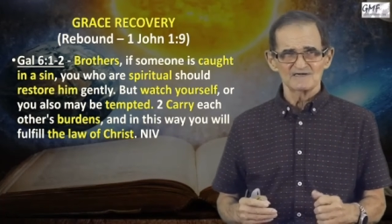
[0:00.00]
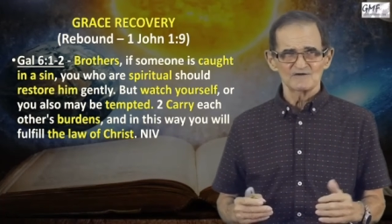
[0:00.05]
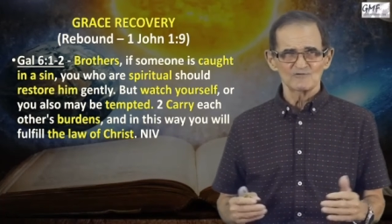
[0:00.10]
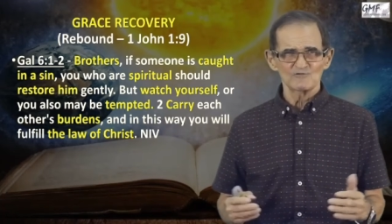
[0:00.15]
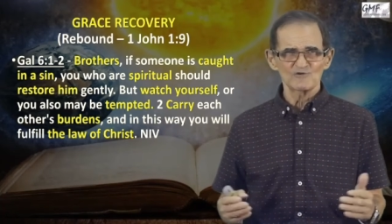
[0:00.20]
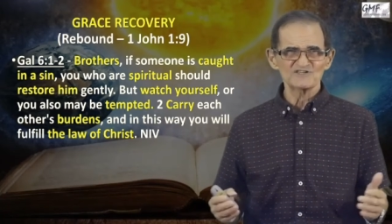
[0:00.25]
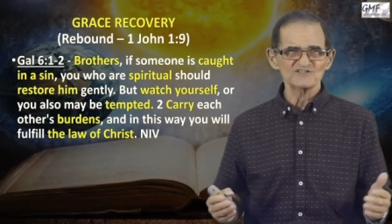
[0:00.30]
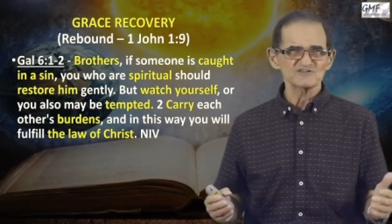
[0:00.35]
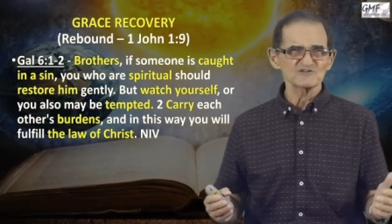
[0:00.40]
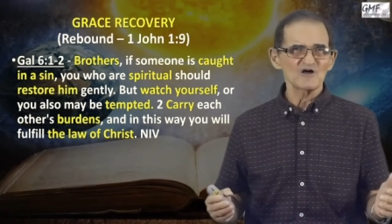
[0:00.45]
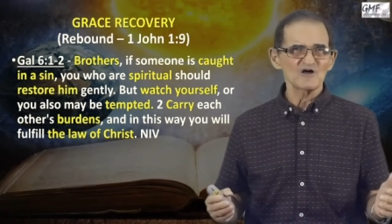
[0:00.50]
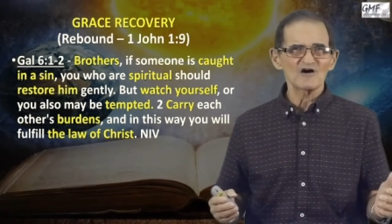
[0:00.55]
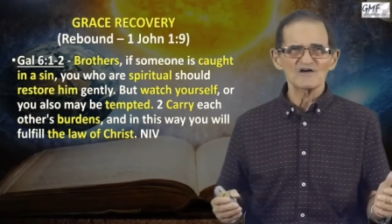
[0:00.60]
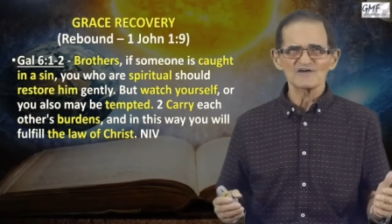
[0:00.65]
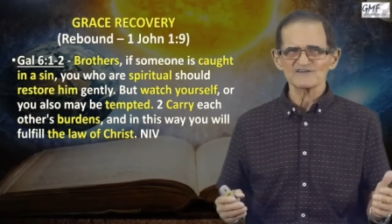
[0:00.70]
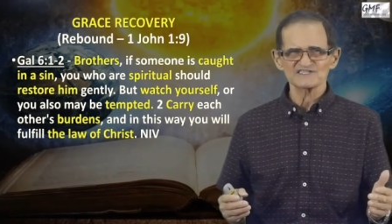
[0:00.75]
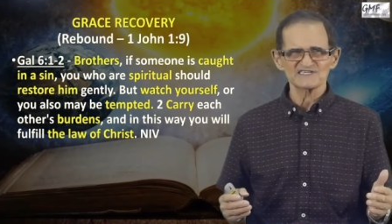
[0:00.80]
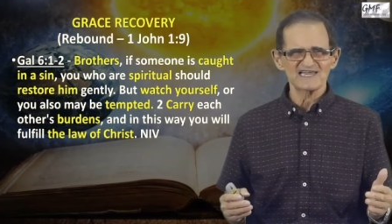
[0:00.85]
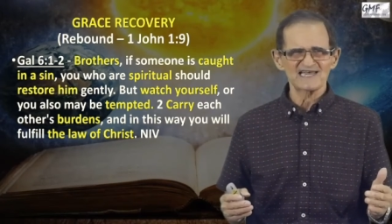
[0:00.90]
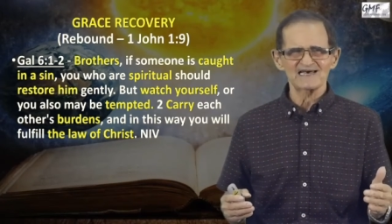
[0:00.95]
Which law
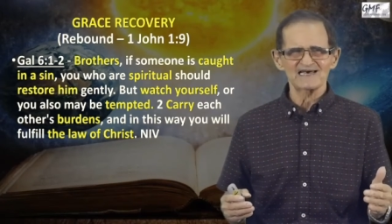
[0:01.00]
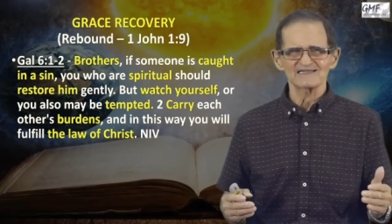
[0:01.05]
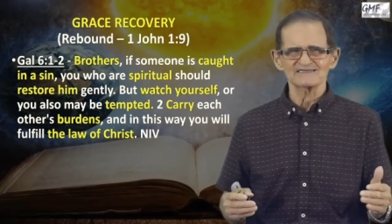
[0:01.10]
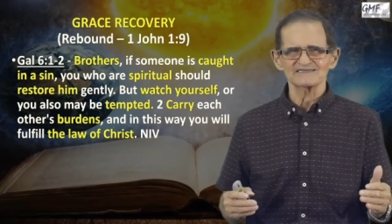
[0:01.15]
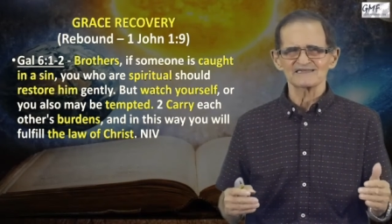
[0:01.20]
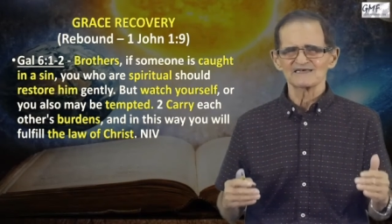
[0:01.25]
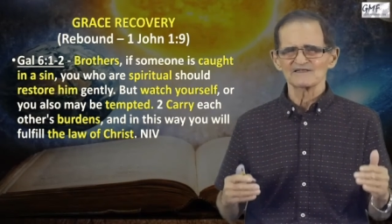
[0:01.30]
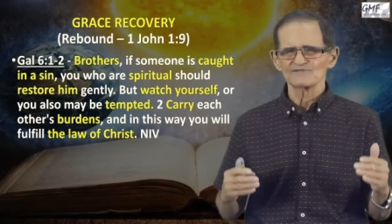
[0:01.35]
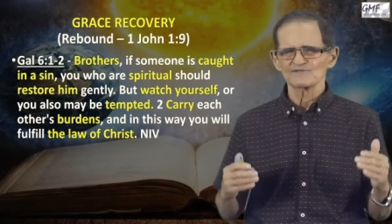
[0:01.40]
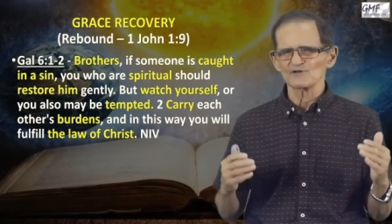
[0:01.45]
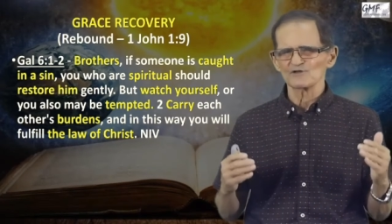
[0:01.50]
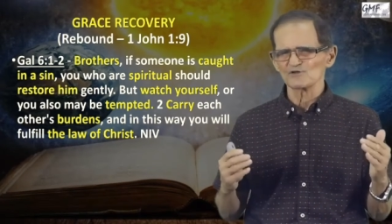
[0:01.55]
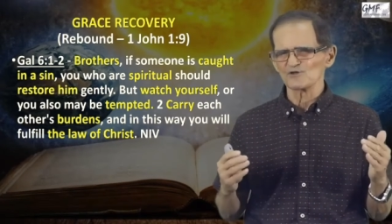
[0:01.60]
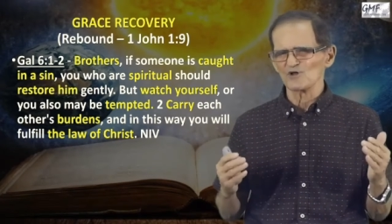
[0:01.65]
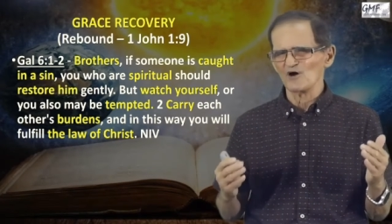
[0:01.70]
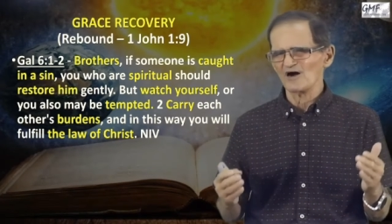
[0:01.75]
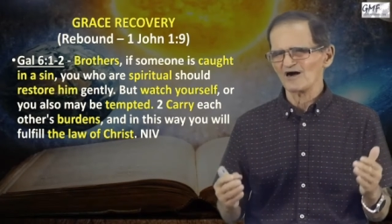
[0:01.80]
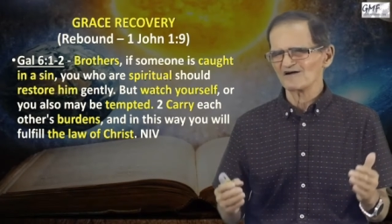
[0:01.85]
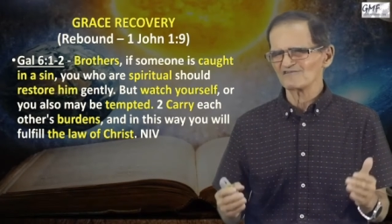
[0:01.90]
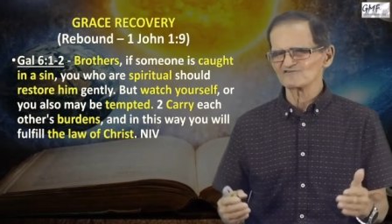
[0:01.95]
is that? The
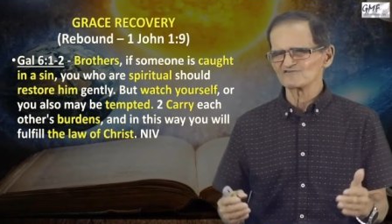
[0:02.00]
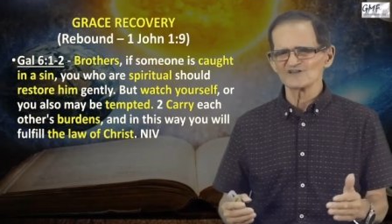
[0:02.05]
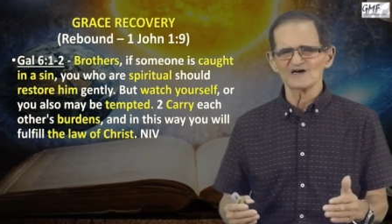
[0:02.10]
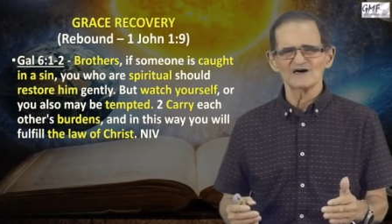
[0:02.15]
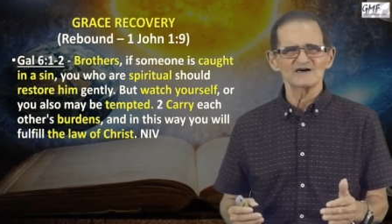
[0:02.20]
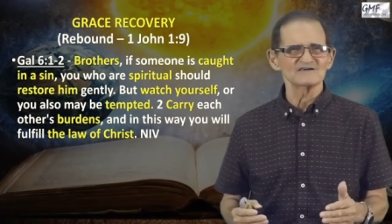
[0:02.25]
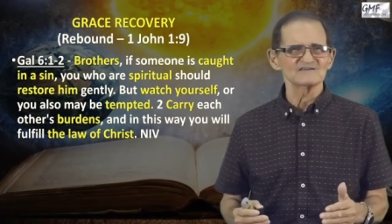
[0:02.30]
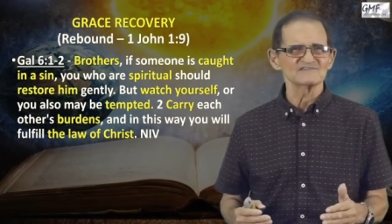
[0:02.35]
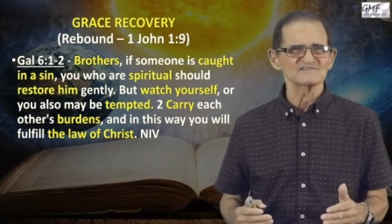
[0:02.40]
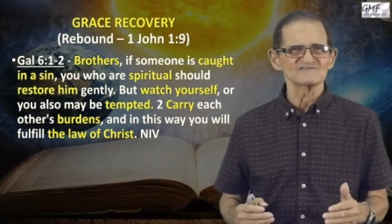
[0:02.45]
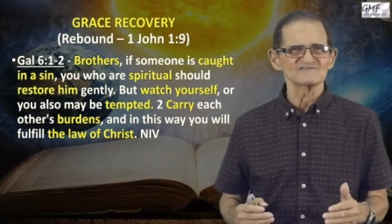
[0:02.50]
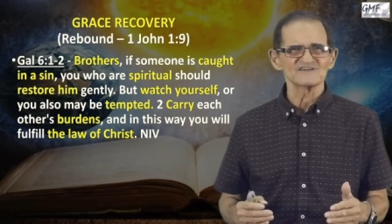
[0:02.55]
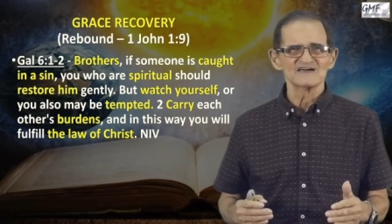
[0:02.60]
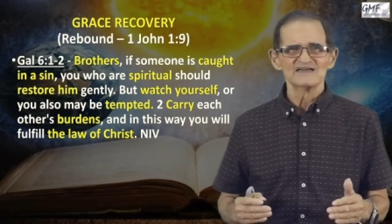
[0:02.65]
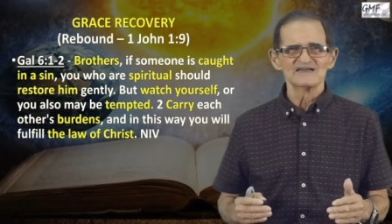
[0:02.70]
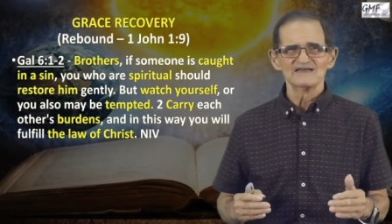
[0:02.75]
law of love.